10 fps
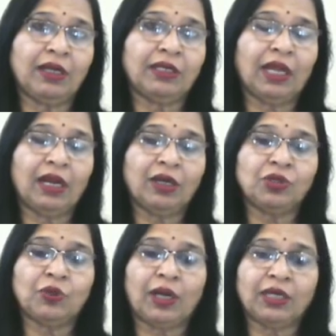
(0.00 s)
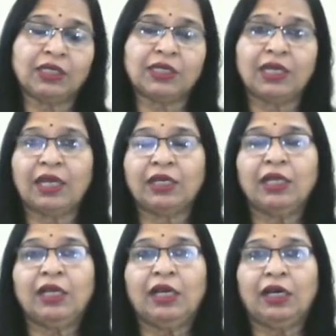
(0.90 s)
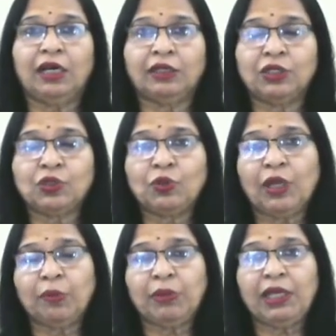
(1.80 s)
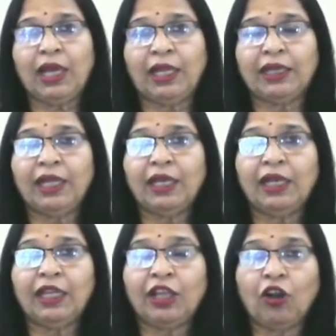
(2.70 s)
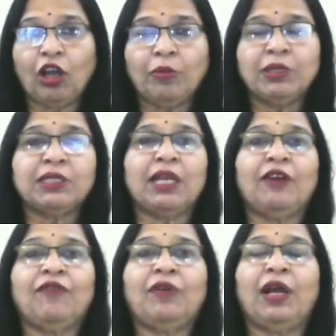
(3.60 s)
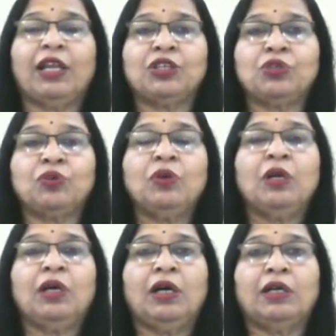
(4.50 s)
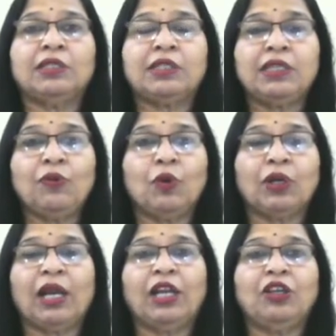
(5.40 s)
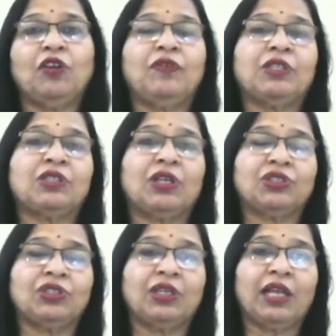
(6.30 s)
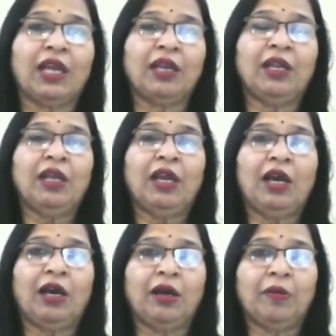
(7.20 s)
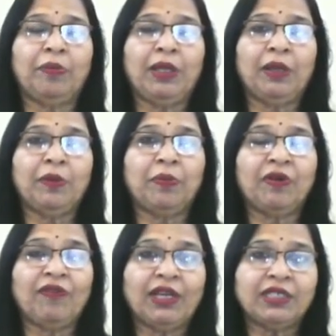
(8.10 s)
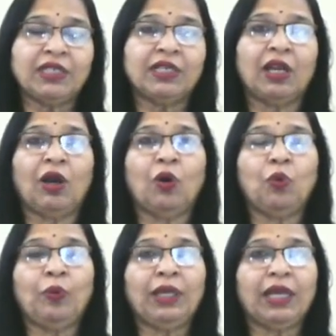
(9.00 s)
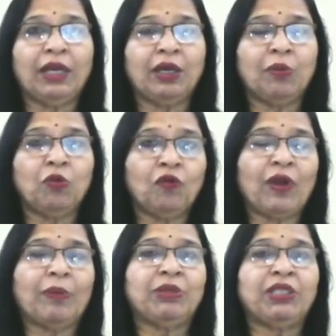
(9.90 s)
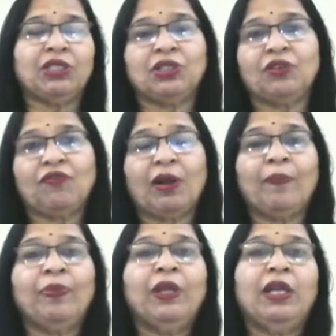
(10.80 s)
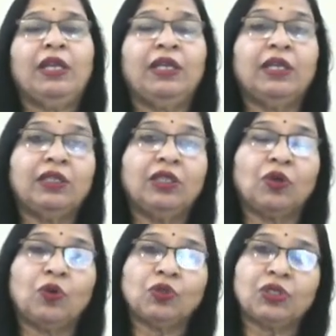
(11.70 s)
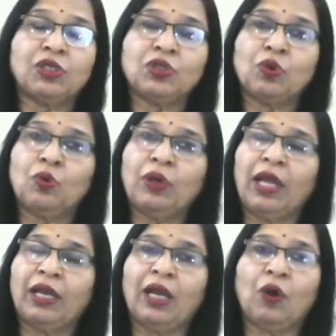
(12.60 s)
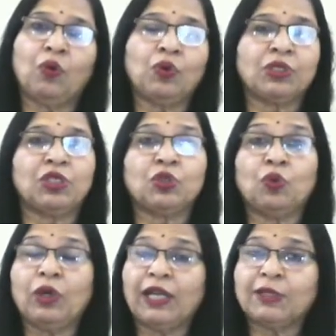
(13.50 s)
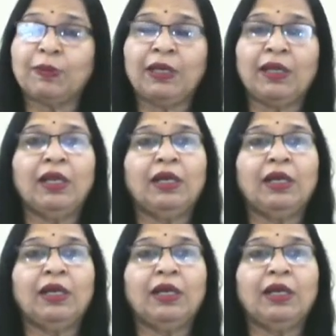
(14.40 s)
done to understand the tsunami, and then the economists have had to see what kind of destruction can be prevented, how we can remove habitation from near the coastal zone, and how coastal zone has been